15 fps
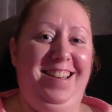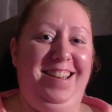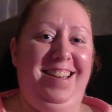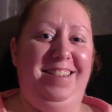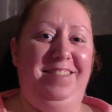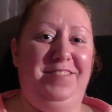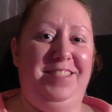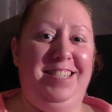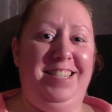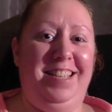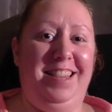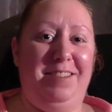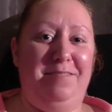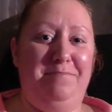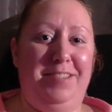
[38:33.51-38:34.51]
Give us a
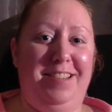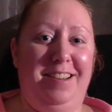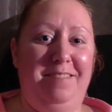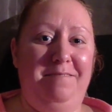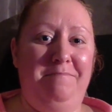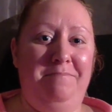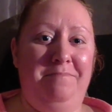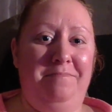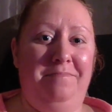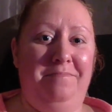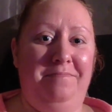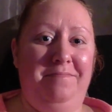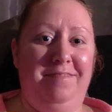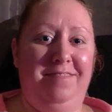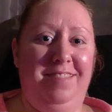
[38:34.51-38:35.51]
thumbs up,
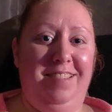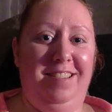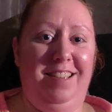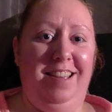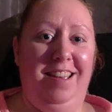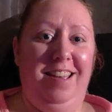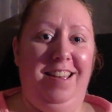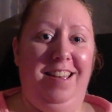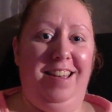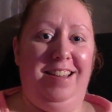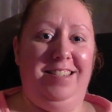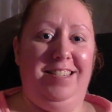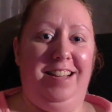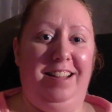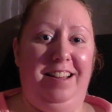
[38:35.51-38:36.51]

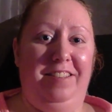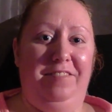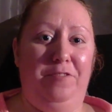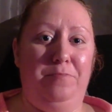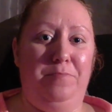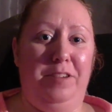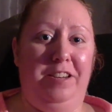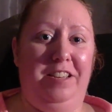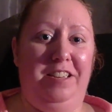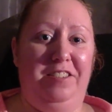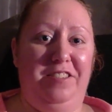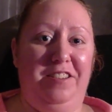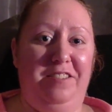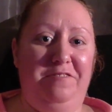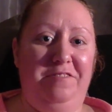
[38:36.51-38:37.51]
and tell everybody you
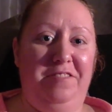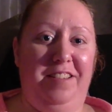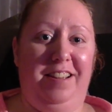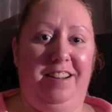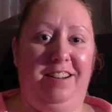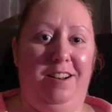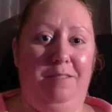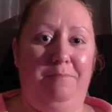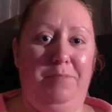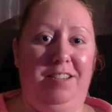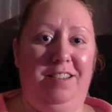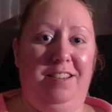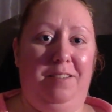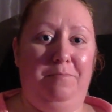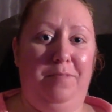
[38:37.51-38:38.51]
know, and comment
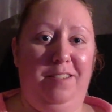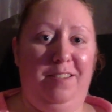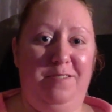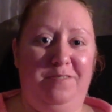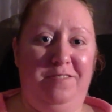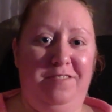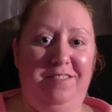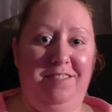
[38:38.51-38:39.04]
down below.